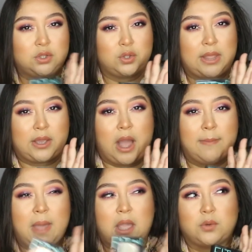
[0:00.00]
like,
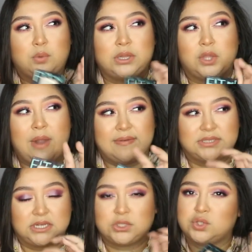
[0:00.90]
I'm not really
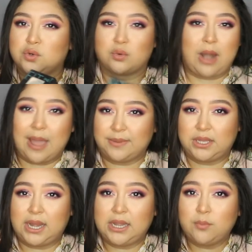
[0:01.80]
gravitated to grab
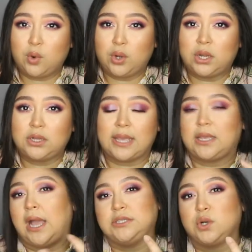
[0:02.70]
it anymore.
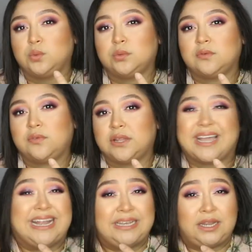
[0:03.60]
Like, I don't feel
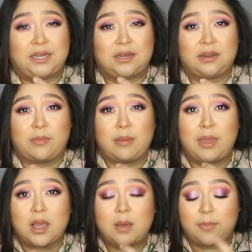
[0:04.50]
like I need it in my
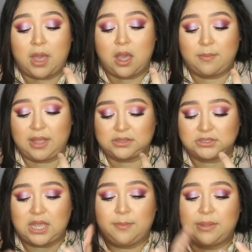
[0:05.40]
makeup at the
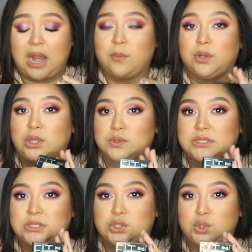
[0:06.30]
time, but I would use
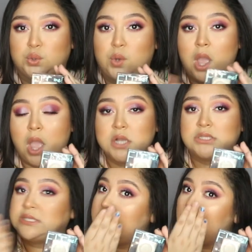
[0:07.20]
it to
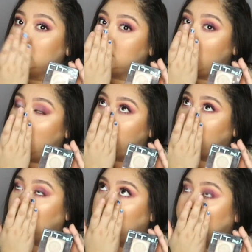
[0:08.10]
set on
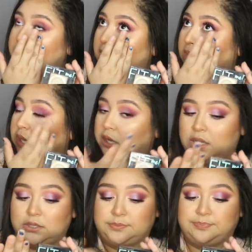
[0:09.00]
top of
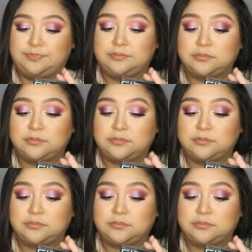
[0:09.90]
my